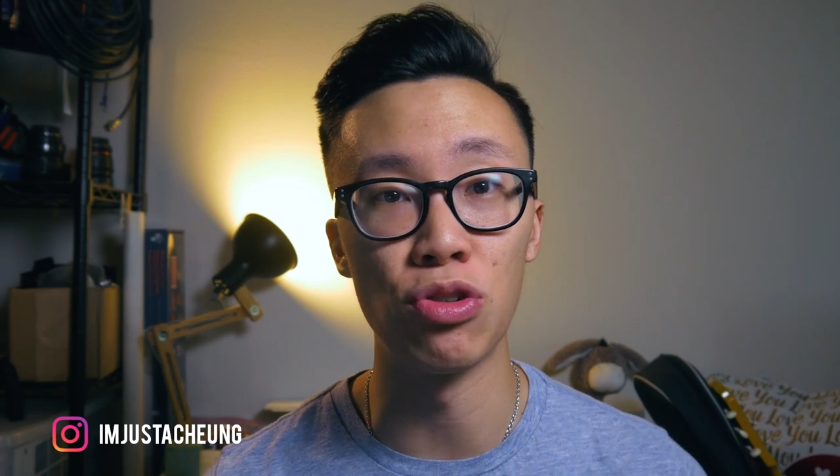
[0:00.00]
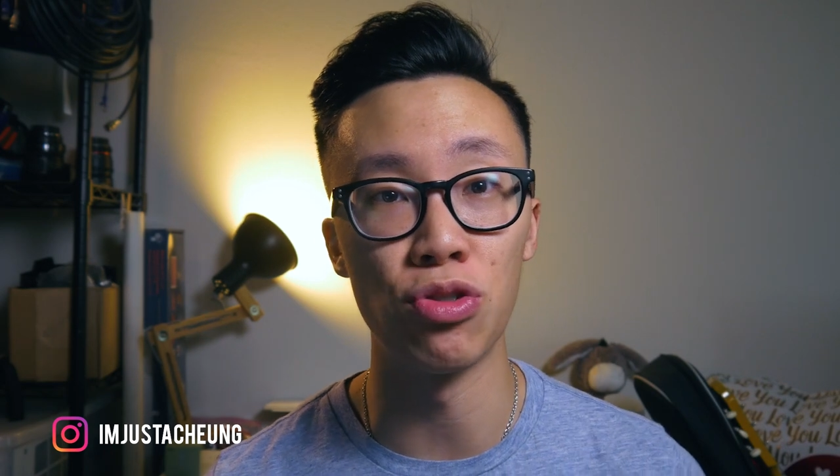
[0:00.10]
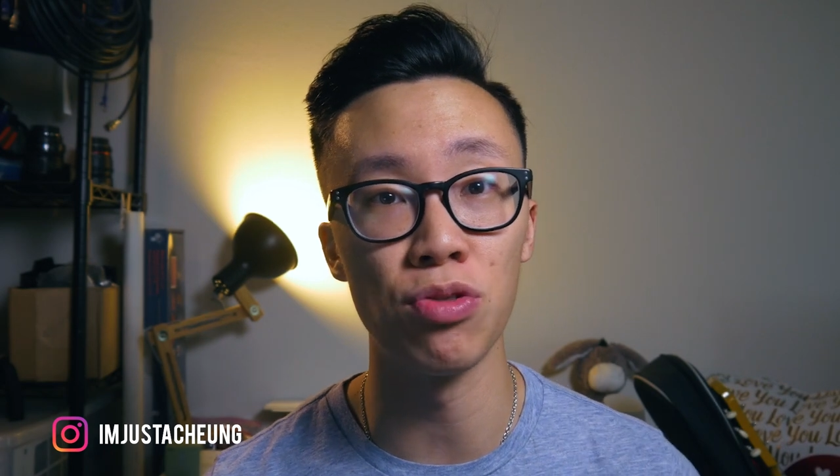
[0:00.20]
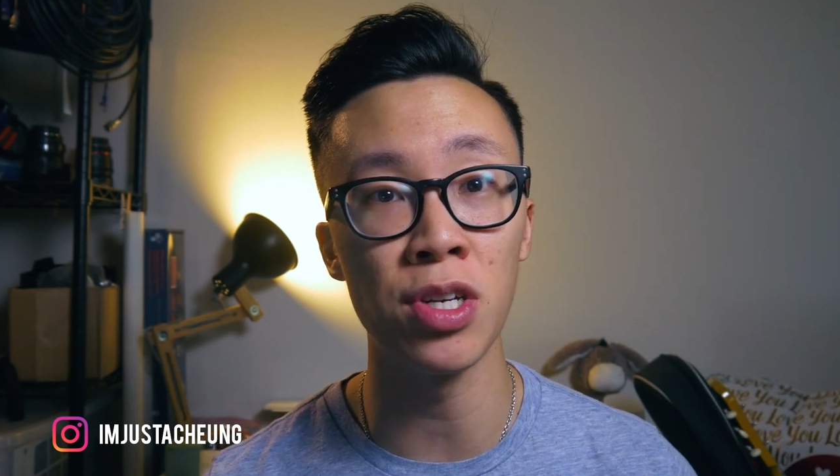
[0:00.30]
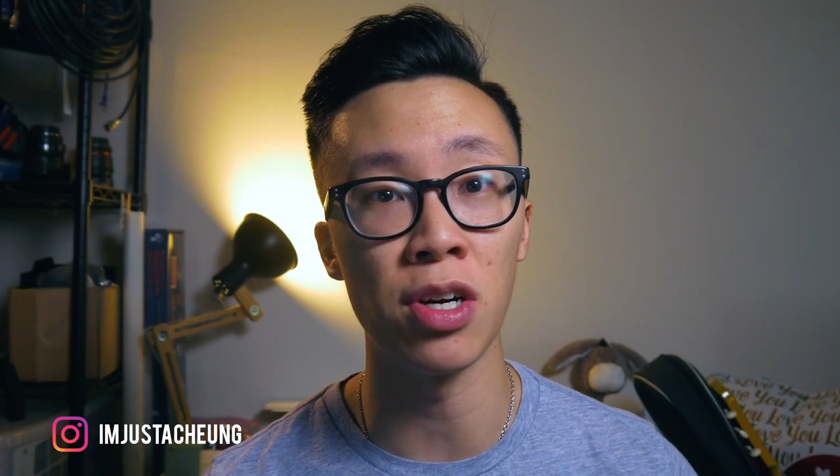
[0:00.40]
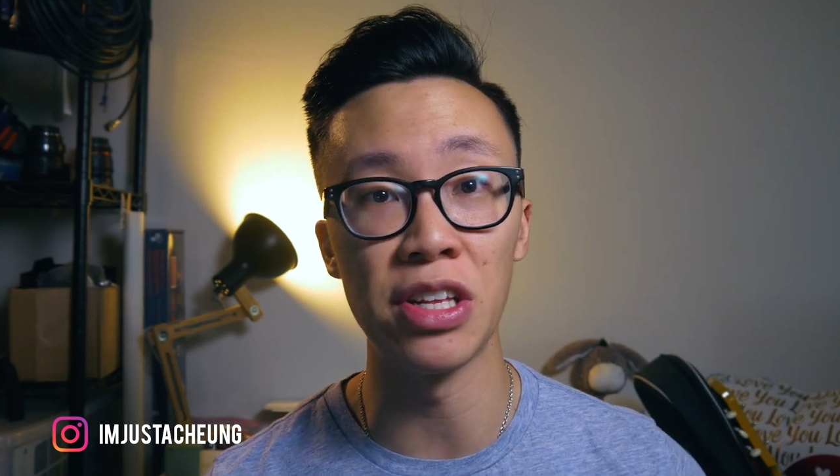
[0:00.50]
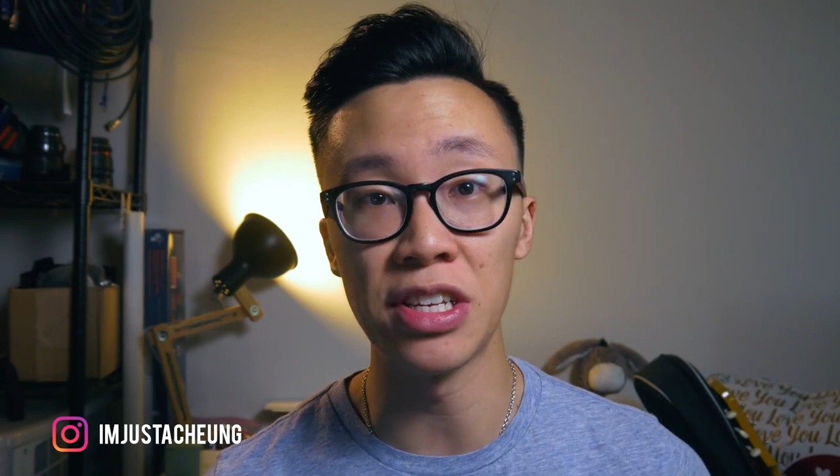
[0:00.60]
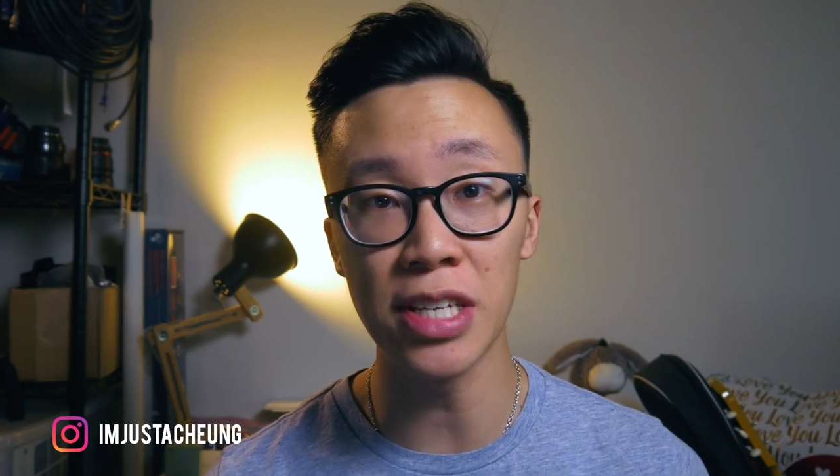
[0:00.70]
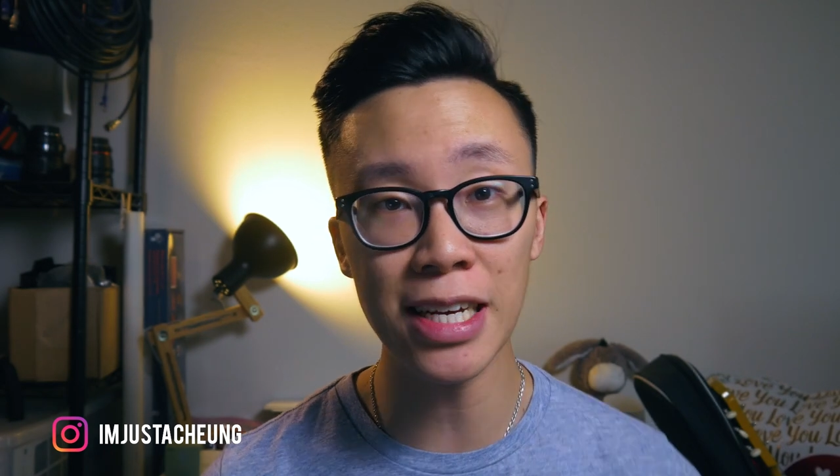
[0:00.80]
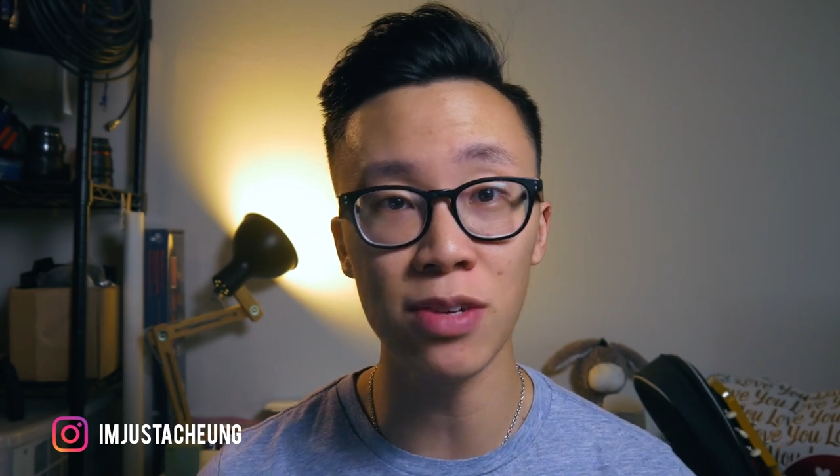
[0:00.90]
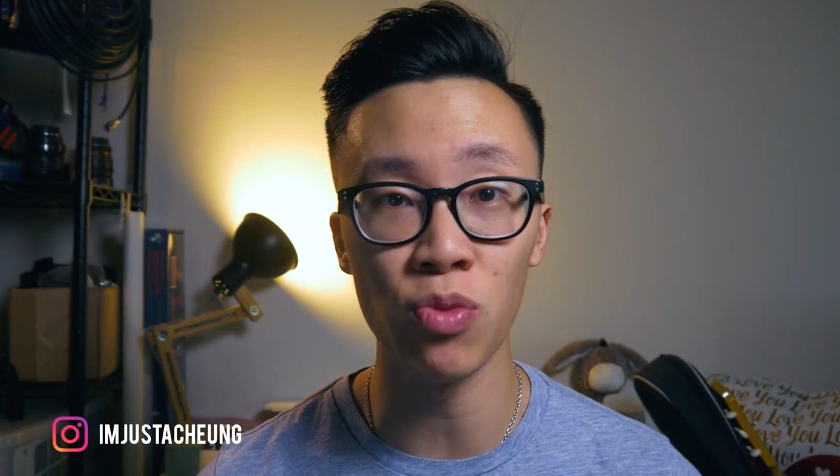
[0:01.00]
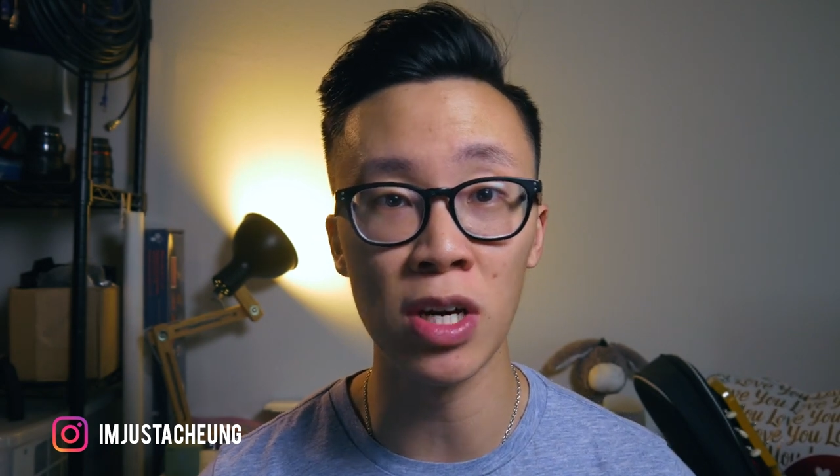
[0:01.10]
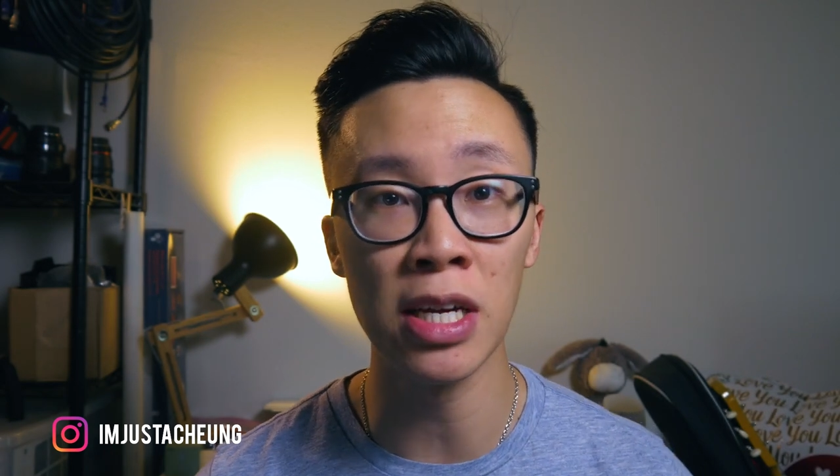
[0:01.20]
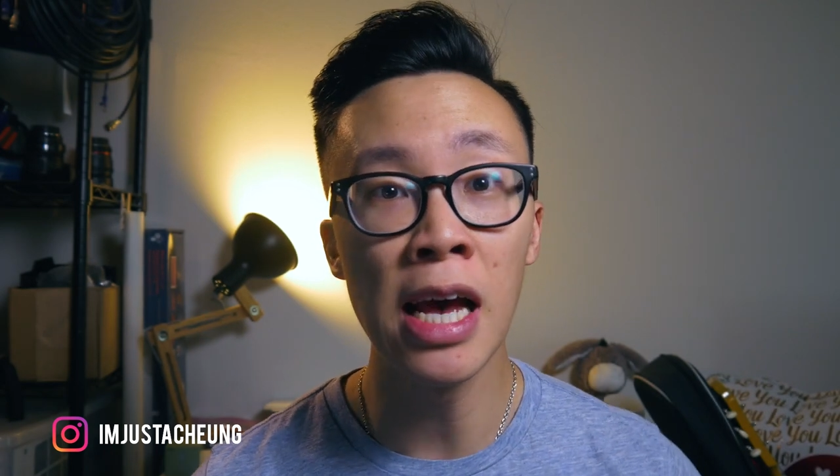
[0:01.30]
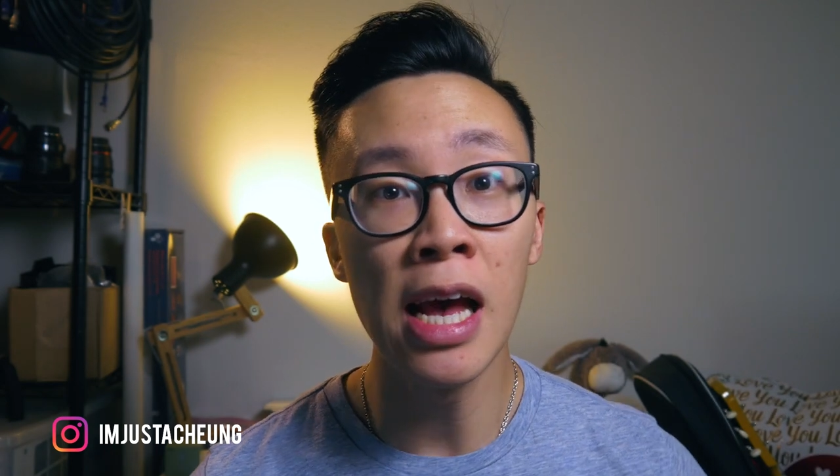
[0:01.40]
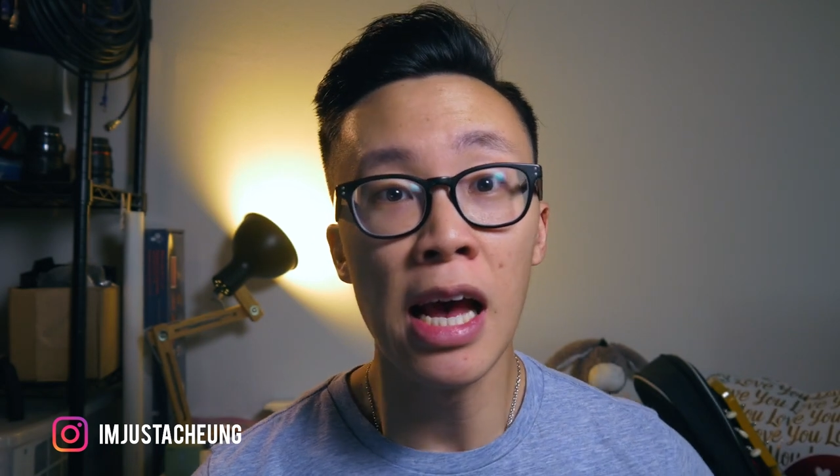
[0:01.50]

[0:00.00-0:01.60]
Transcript: shooting on the second one